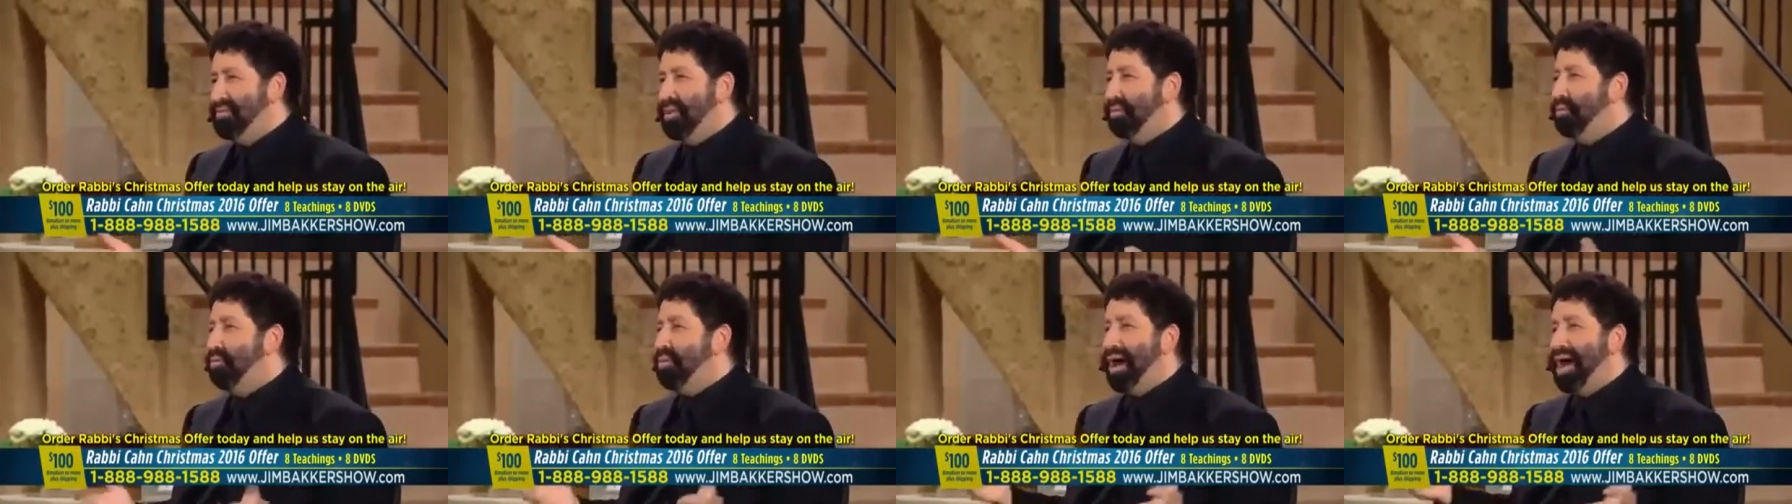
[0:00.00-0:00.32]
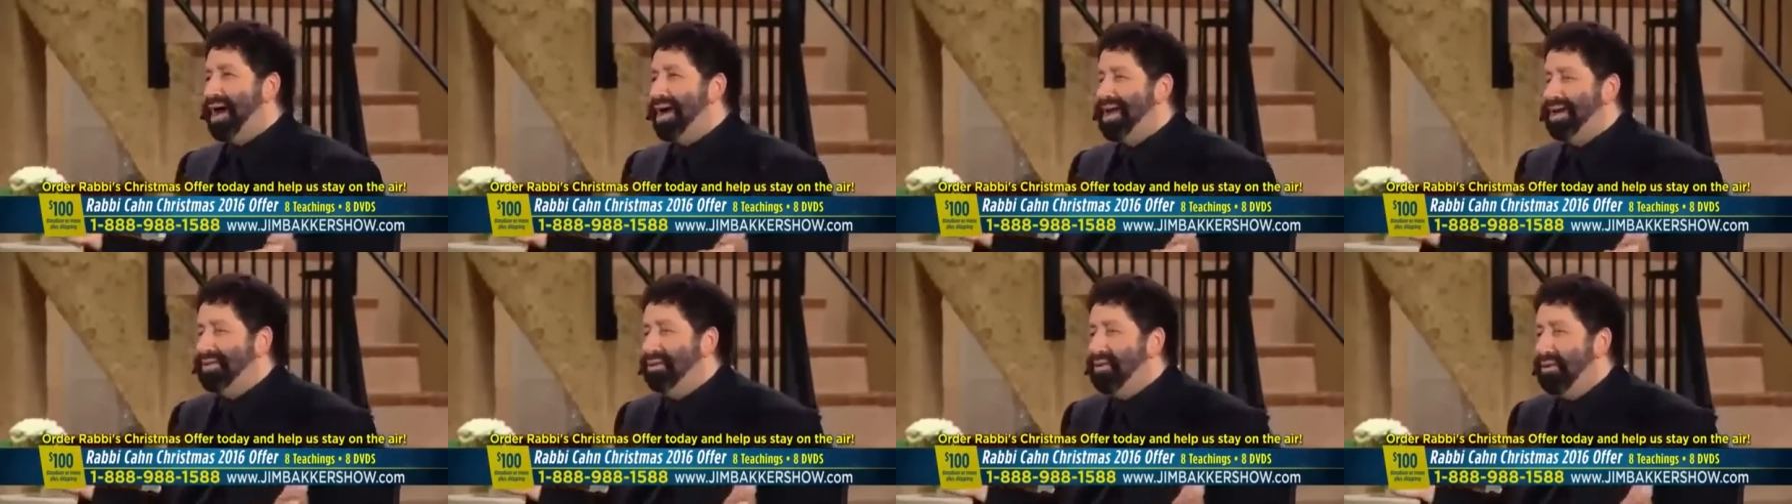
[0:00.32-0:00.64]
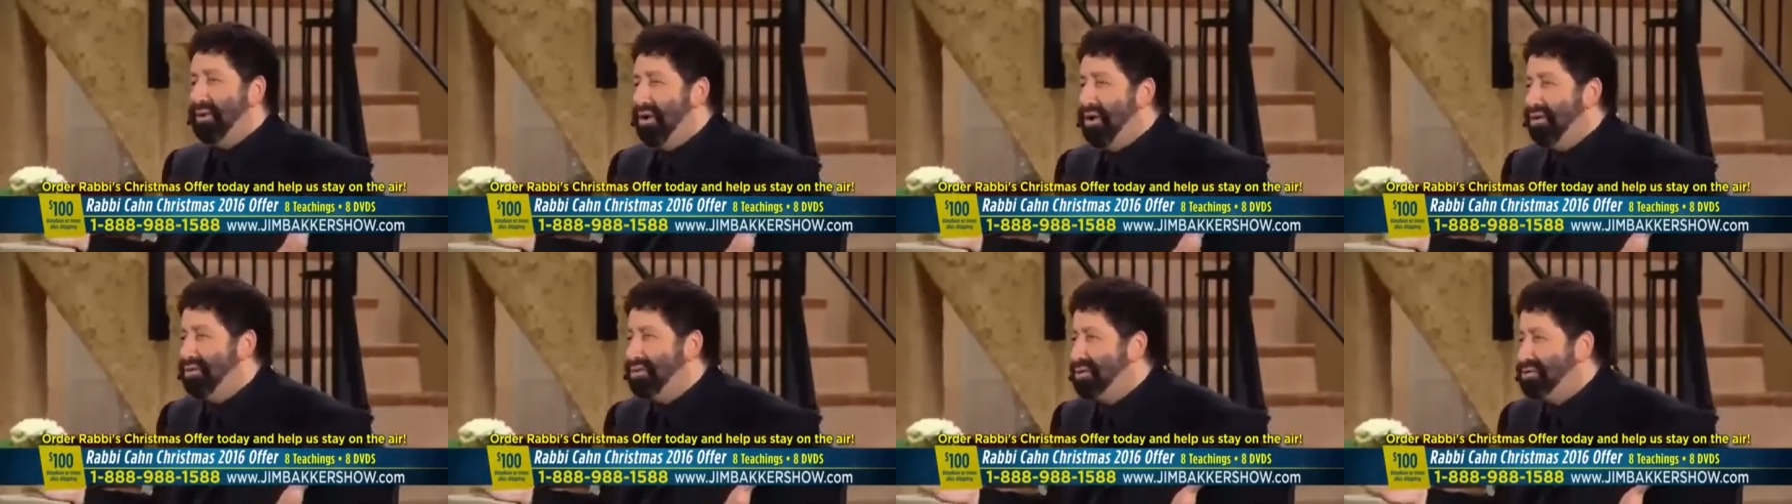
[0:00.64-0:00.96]
but why
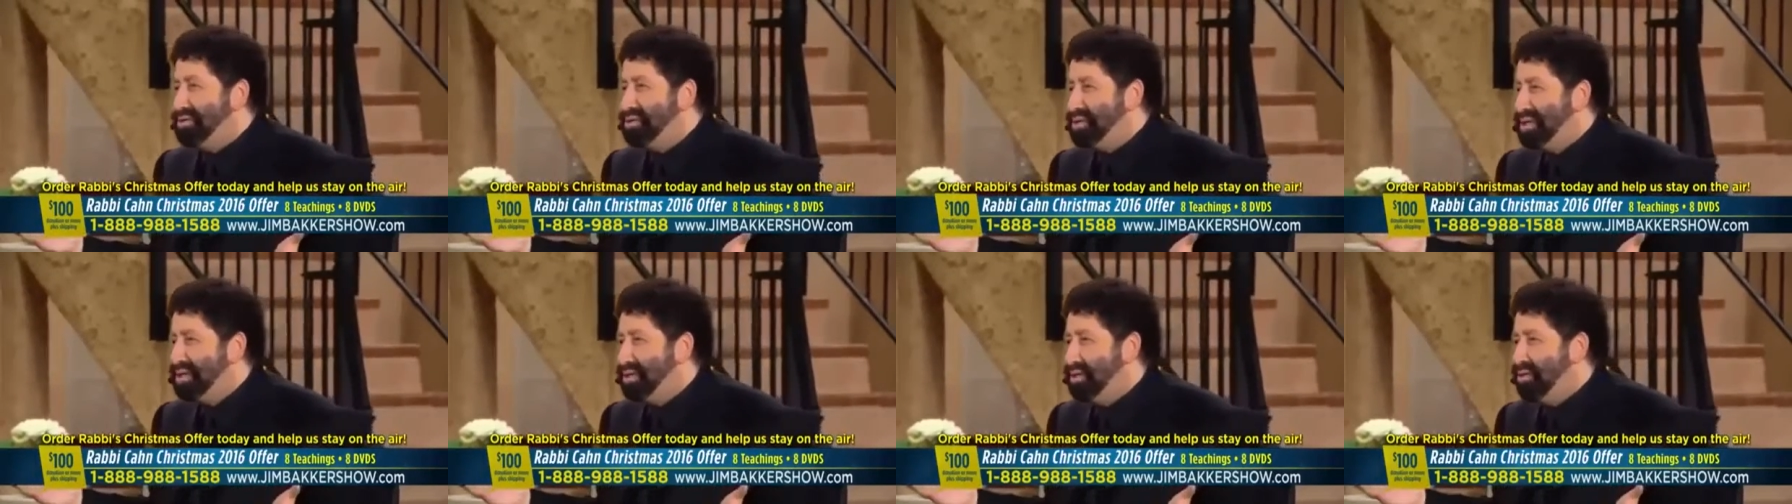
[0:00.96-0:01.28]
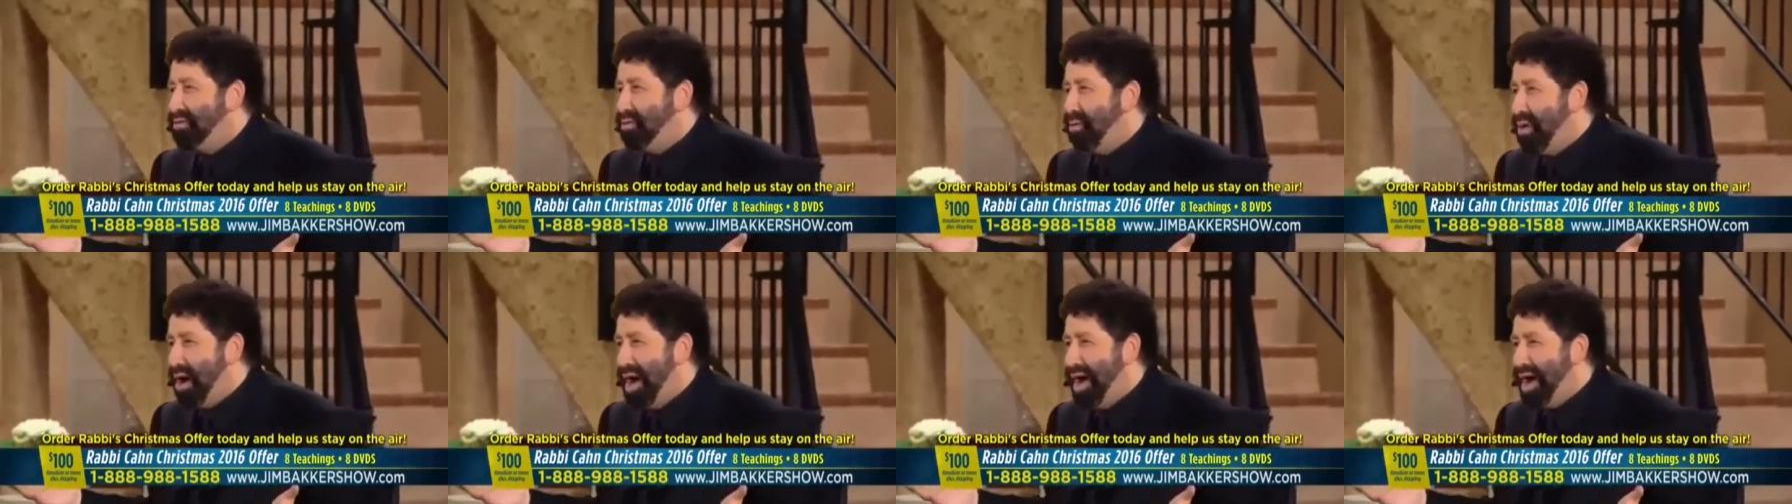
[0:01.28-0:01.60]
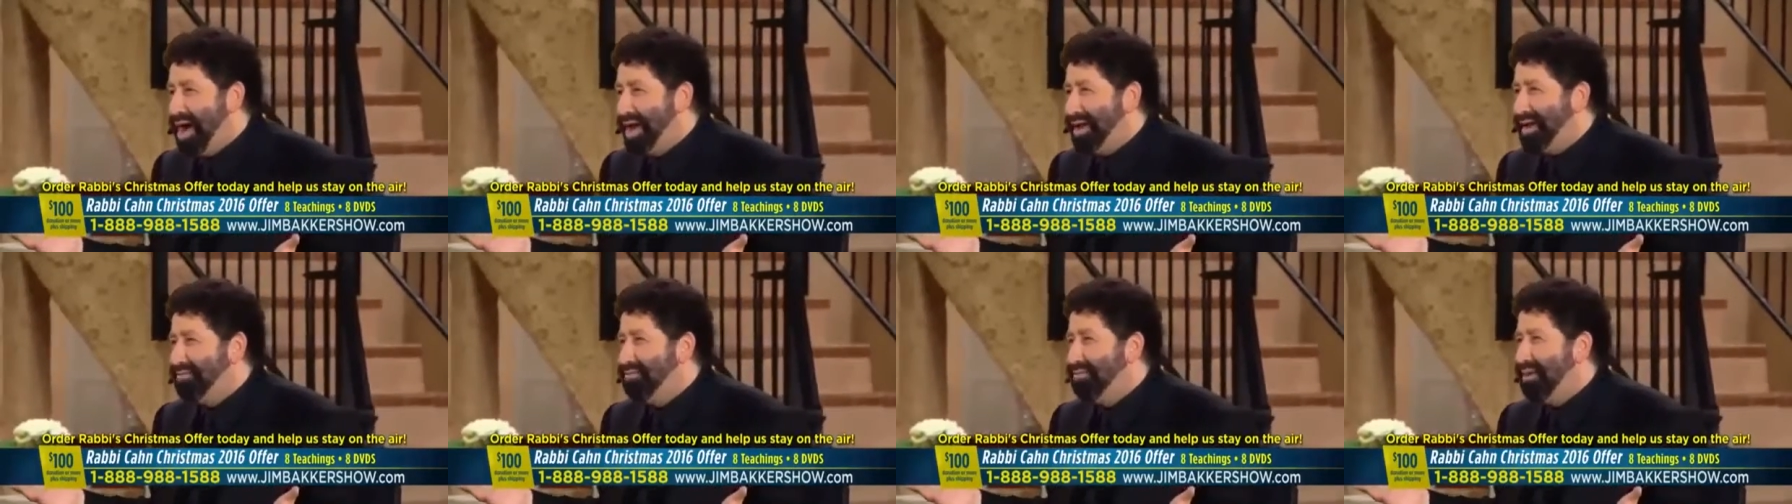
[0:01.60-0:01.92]
all those things? You know,
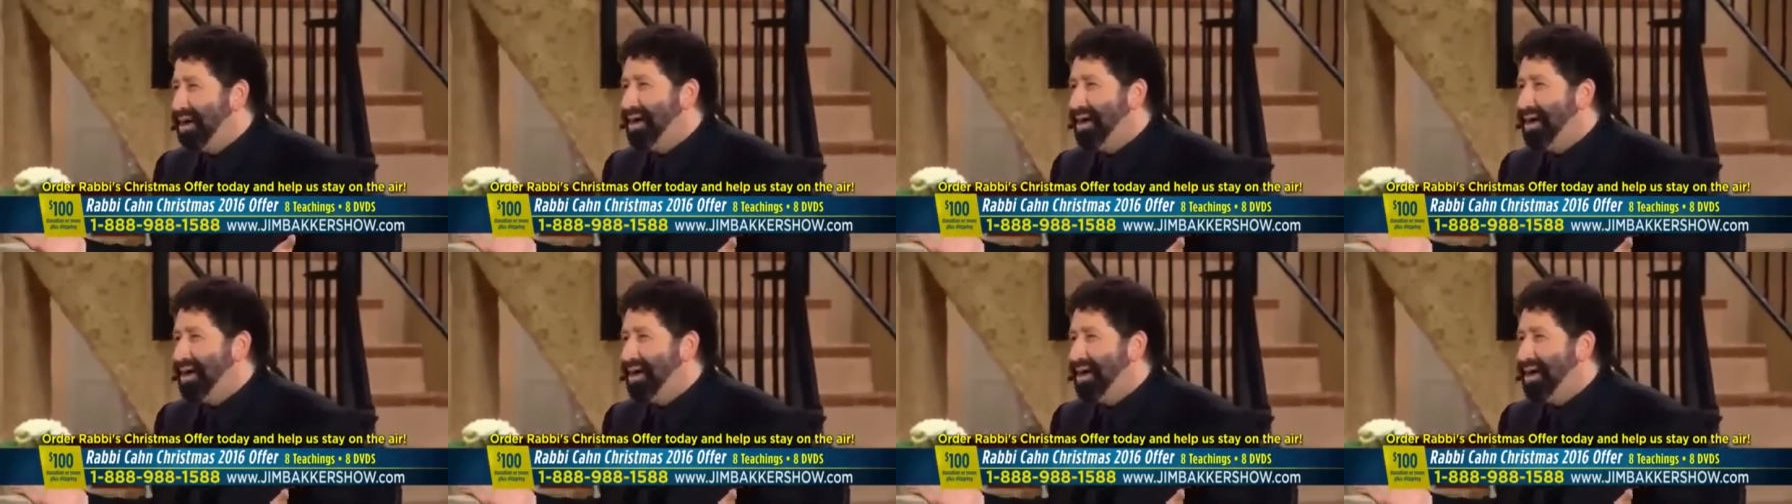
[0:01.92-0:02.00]
why?